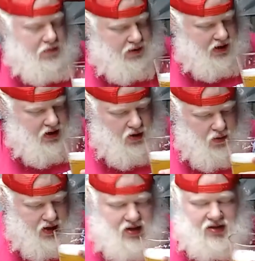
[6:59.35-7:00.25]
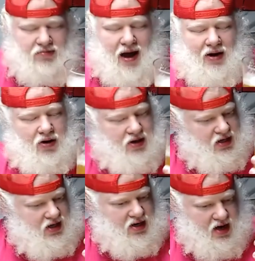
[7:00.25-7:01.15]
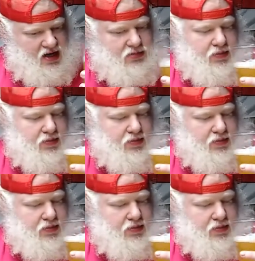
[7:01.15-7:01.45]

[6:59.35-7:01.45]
but you know what? It doesn't matter. It's a nice